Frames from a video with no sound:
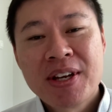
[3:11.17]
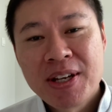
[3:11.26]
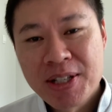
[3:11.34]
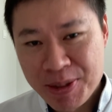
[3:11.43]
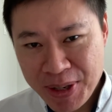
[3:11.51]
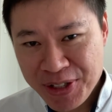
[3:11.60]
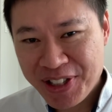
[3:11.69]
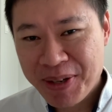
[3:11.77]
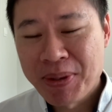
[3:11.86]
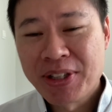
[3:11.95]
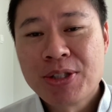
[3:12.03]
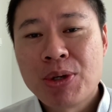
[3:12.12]
Smash the like
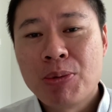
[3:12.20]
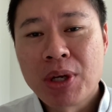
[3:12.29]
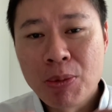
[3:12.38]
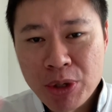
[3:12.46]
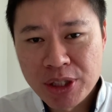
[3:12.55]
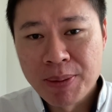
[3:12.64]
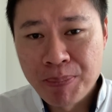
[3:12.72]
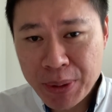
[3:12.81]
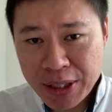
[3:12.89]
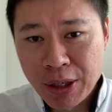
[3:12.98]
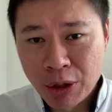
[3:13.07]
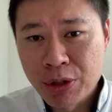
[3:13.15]
button so that we can reach a
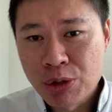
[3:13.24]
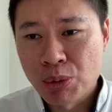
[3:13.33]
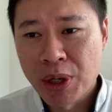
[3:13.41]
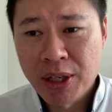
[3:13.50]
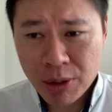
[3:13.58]
bigger audience together.